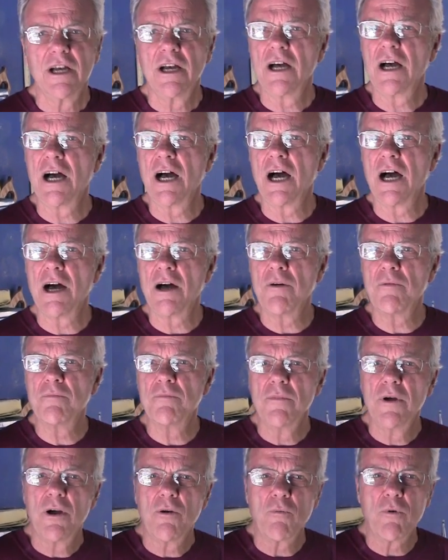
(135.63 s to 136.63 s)

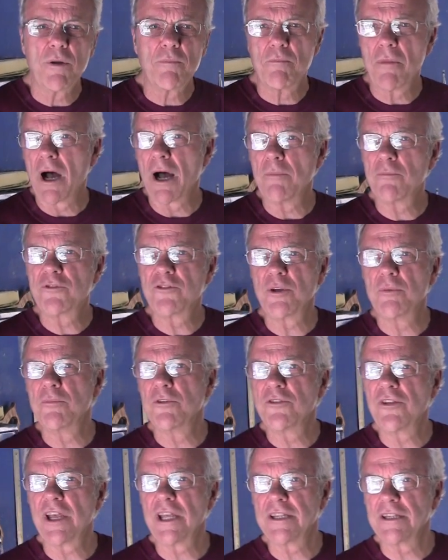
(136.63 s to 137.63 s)
what Bob
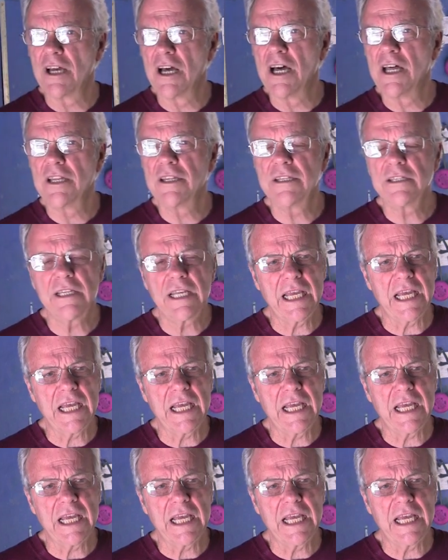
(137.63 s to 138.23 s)
Simmons had done,